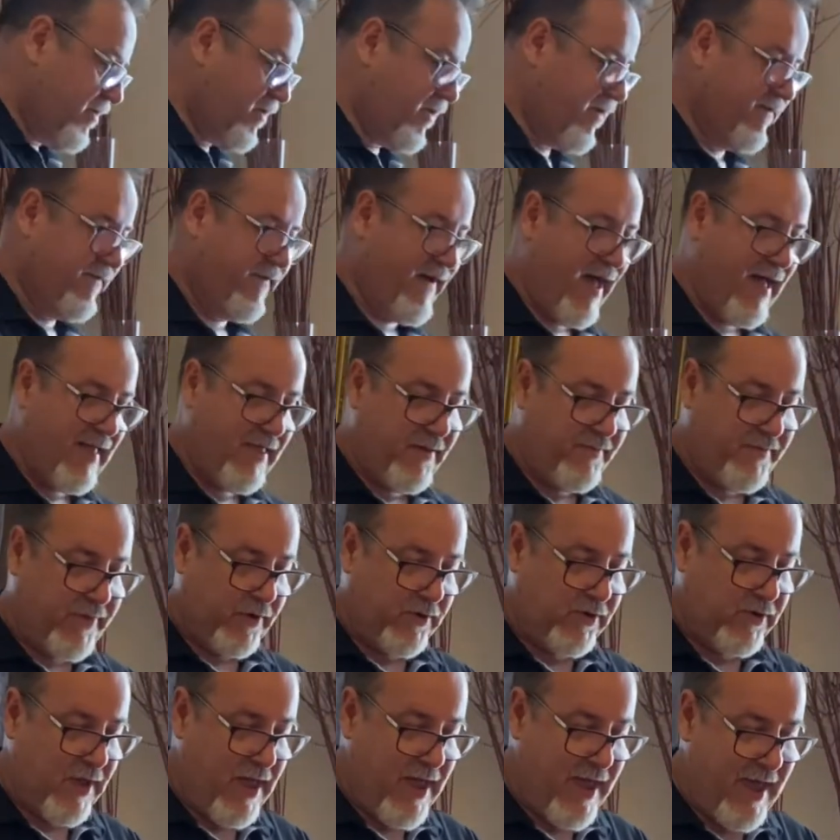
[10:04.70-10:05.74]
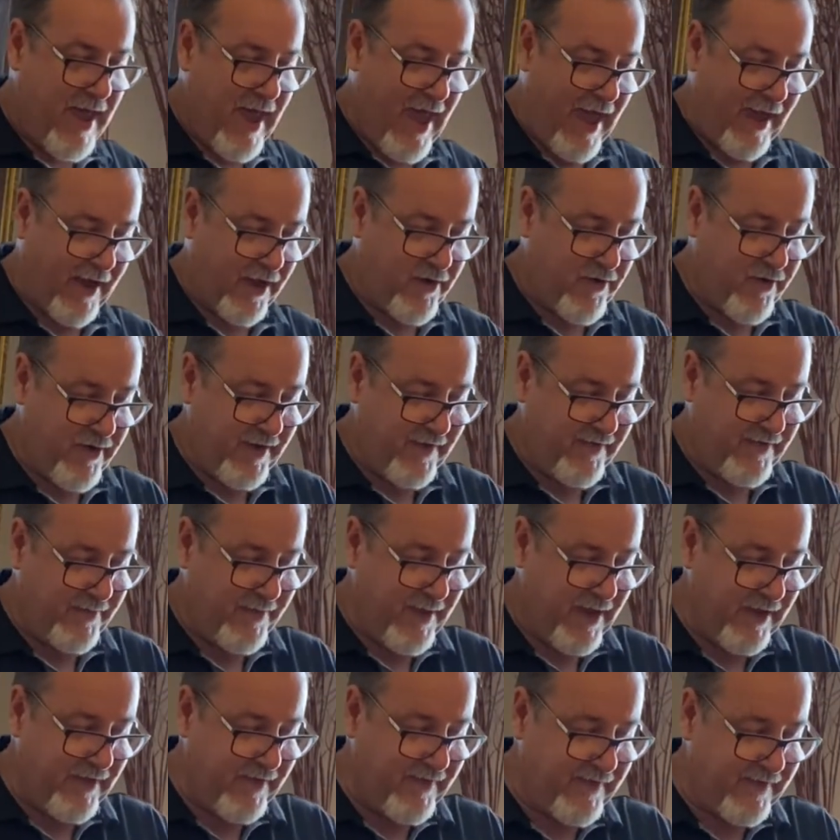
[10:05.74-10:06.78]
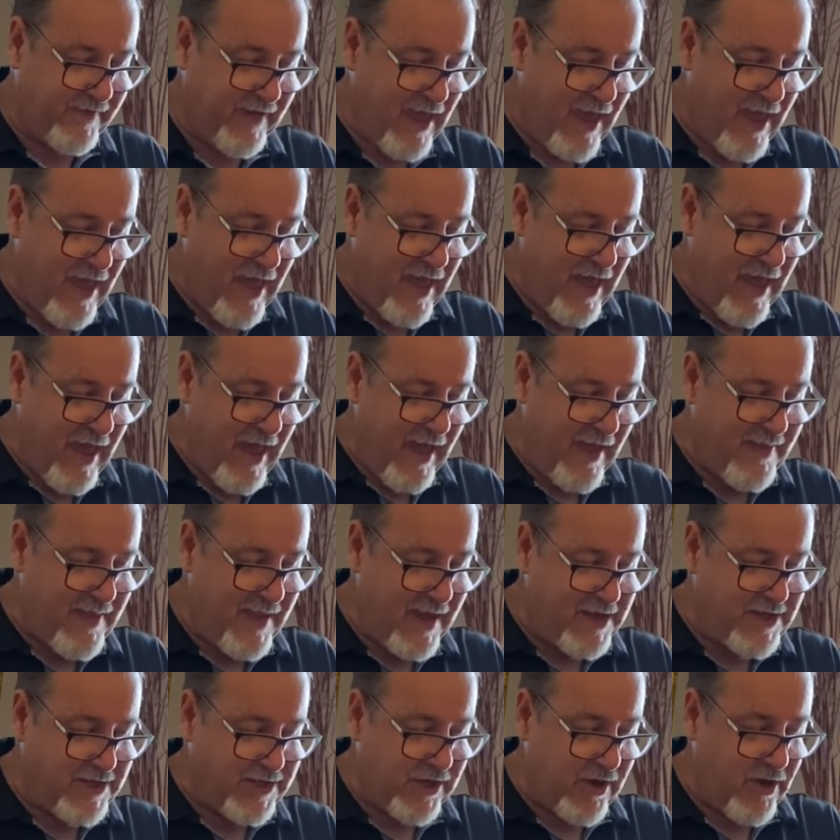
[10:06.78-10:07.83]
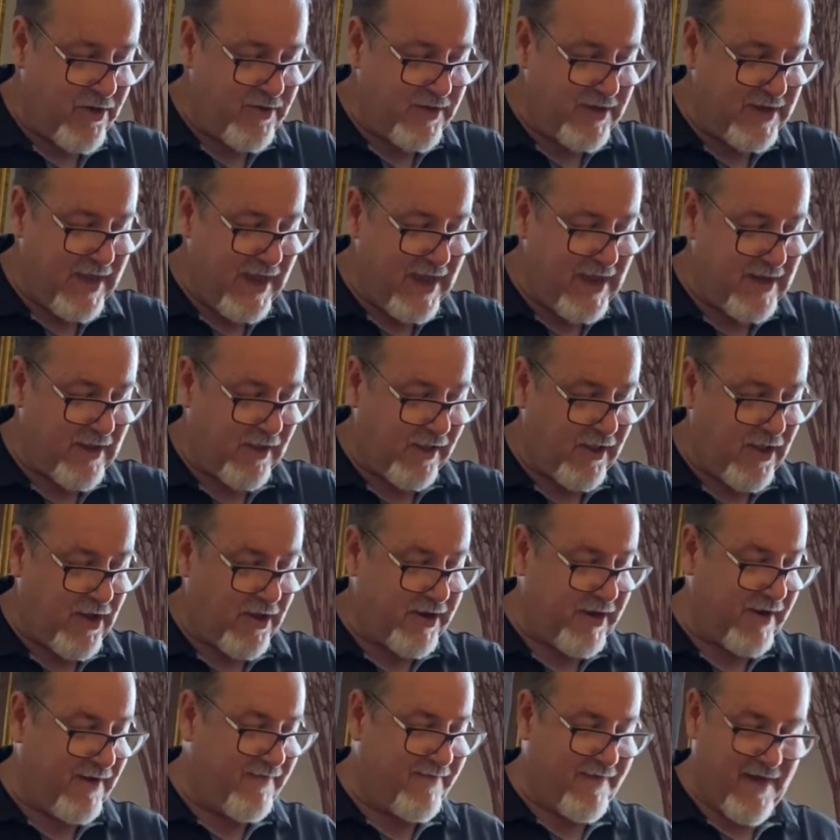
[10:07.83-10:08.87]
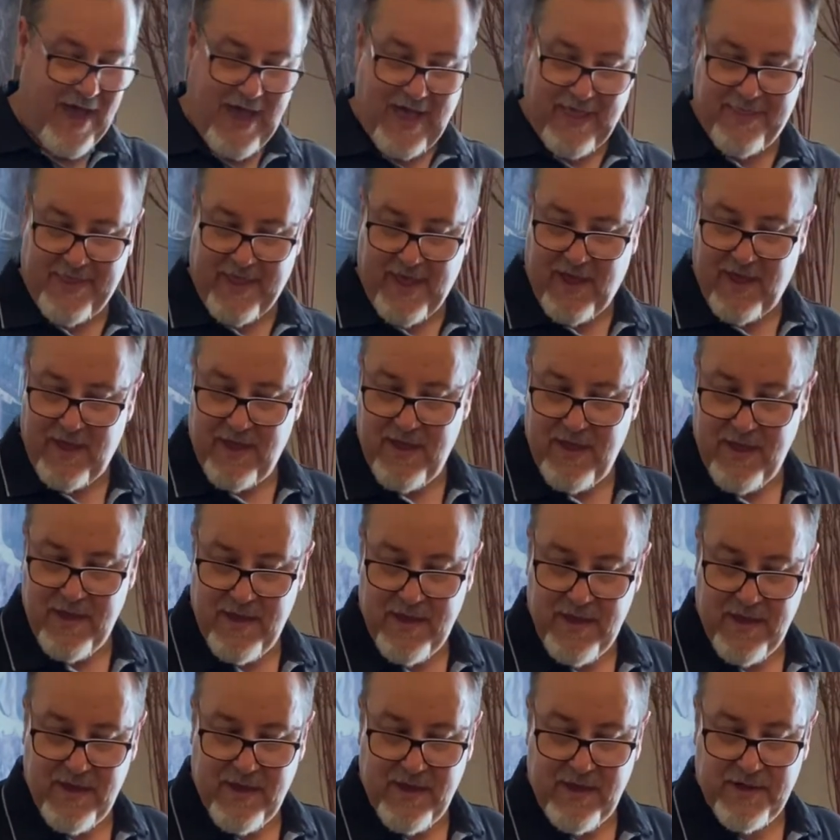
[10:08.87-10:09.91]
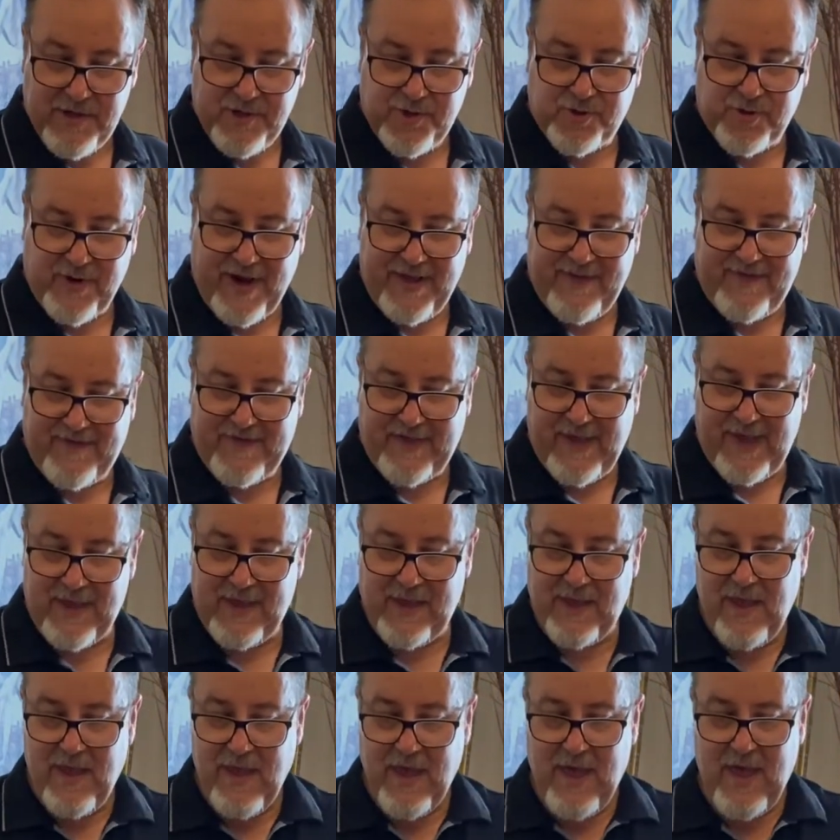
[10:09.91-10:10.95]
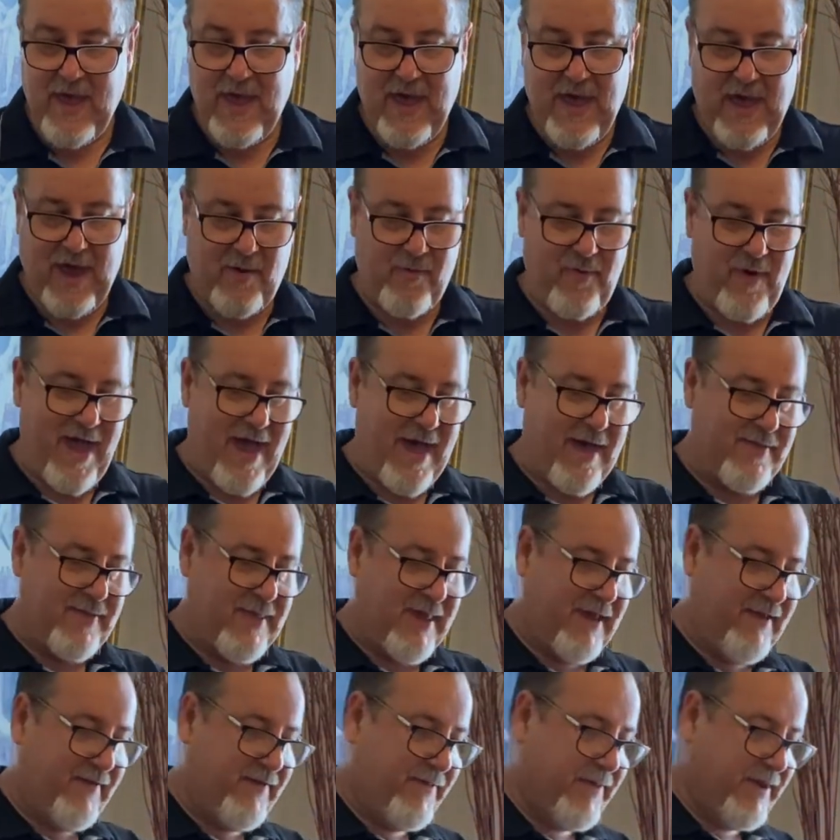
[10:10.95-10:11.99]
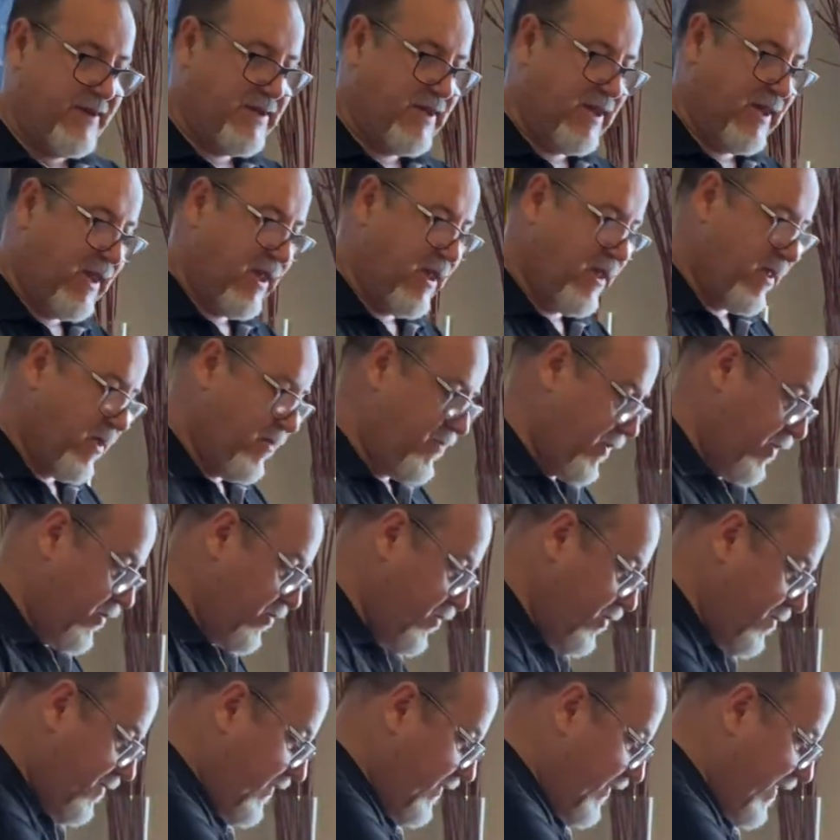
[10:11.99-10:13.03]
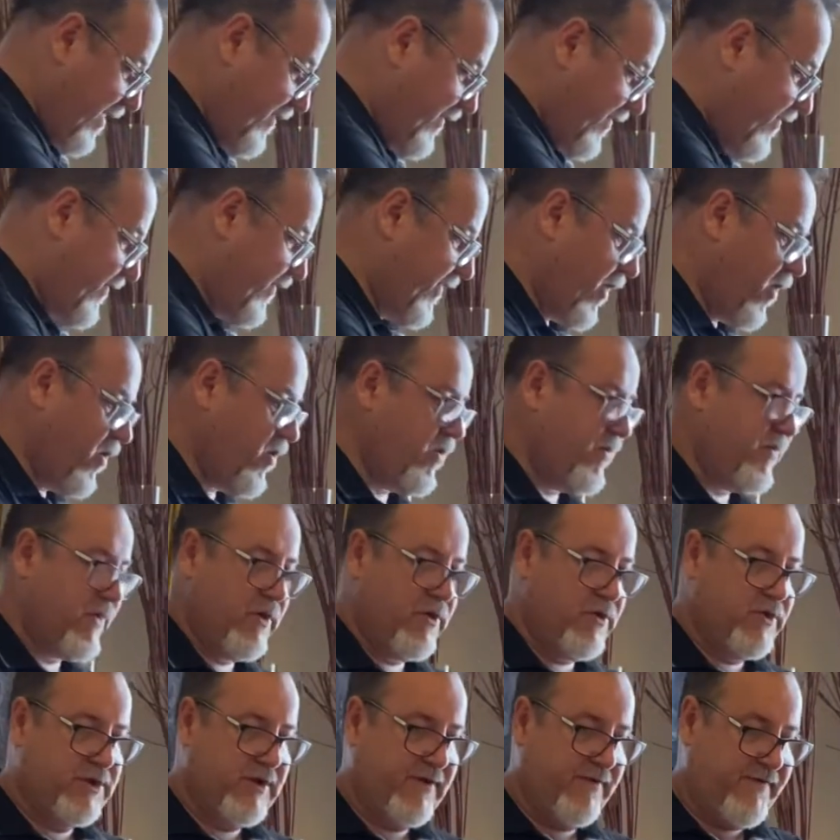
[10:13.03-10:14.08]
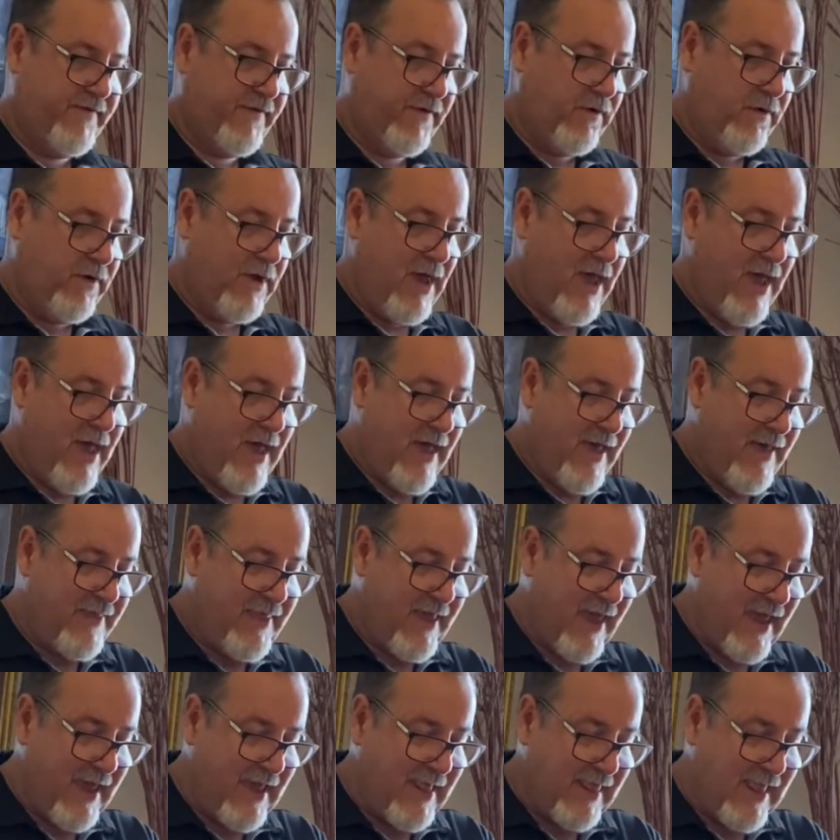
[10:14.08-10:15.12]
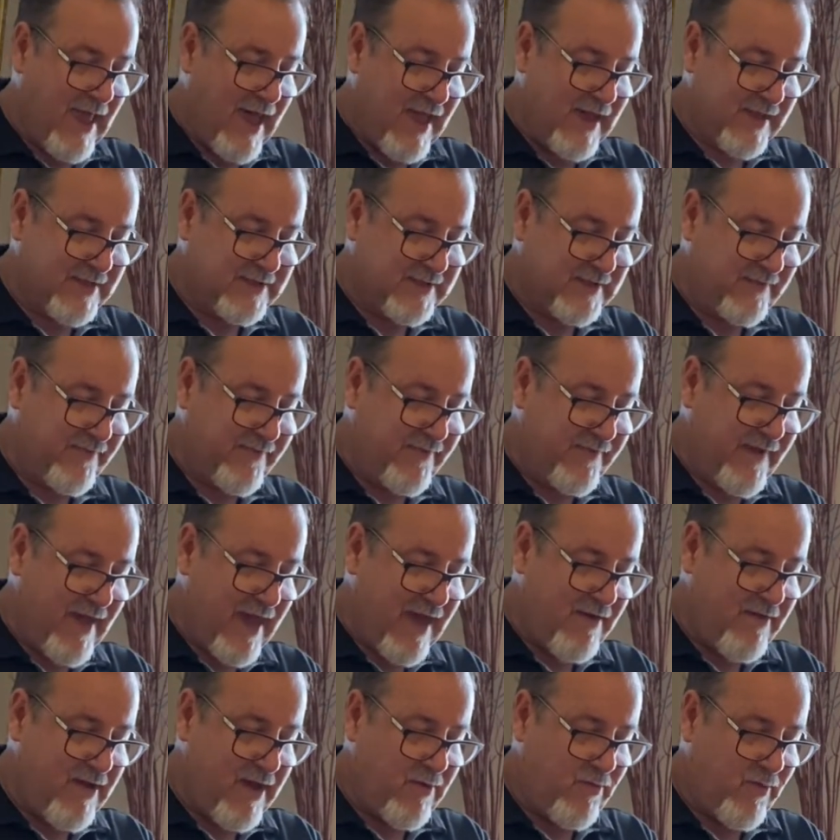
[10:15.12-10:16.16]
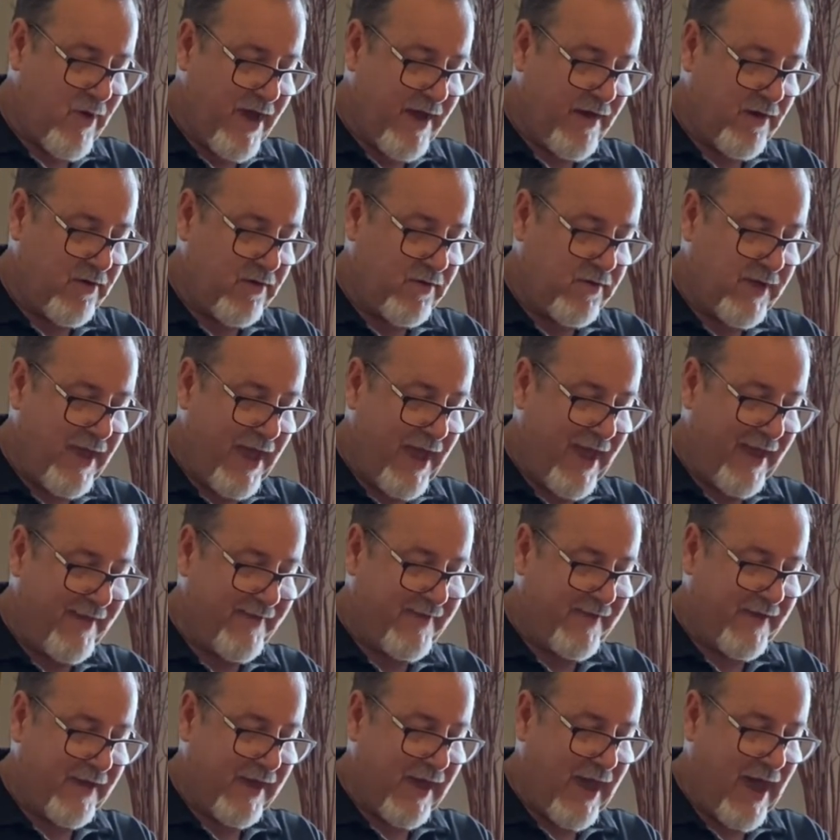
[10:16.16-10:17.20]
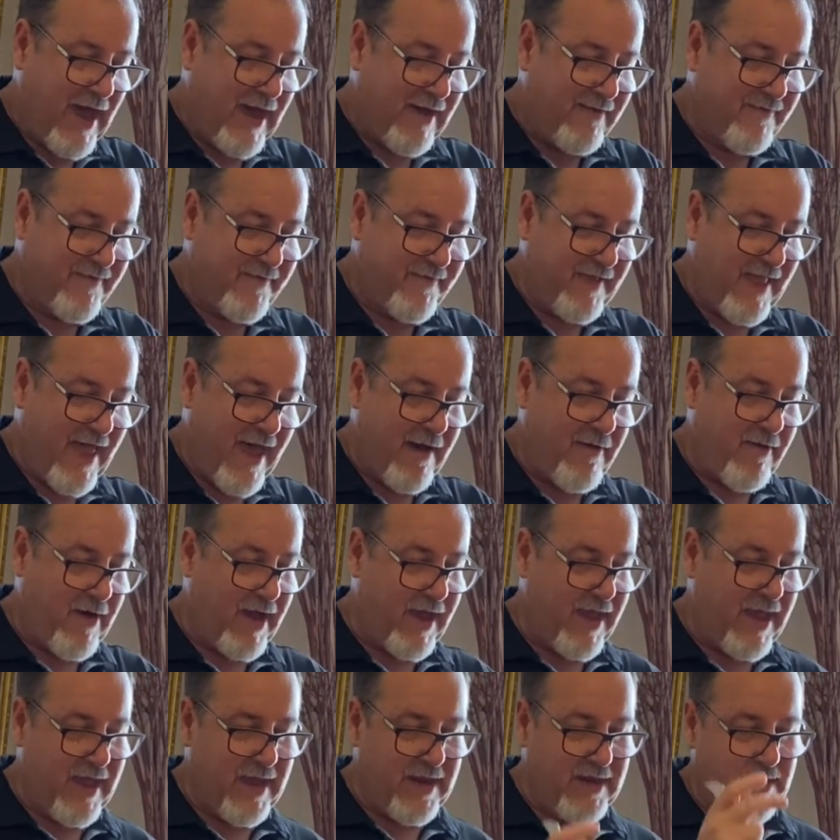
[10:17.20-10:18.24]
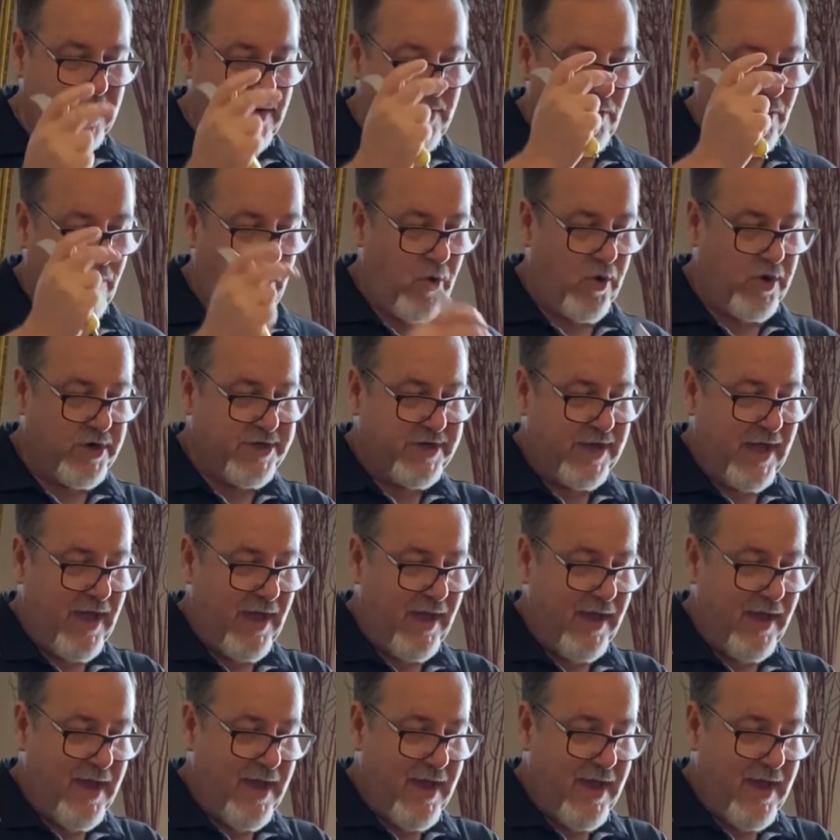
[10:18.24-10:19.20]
available at Christmas. And they don't need a lot of other dressing around these particular blooms. They're so beautiful. They last very well as a cut flower in water.